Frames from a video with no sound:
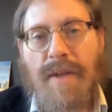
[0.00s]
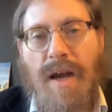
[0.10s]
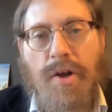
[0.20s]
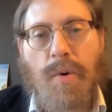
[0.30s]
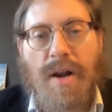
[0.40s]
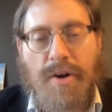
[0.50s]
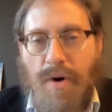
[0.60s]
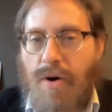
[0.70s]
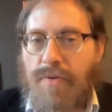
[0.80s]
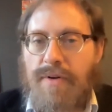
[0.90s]
are you on
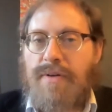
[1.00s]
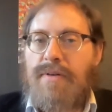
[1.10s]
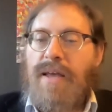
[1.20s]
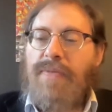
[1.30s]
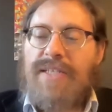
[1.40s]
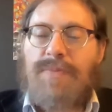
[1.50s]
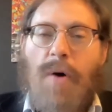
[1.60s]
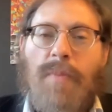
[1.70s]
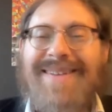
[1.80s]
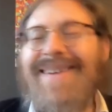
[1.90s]
your own in this
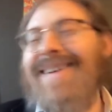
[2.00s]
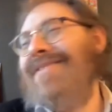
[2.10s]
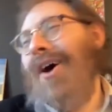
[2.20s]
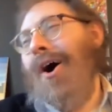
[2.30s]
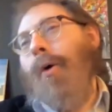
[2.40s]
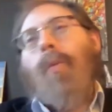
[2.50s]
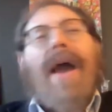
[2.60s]
moment? Don't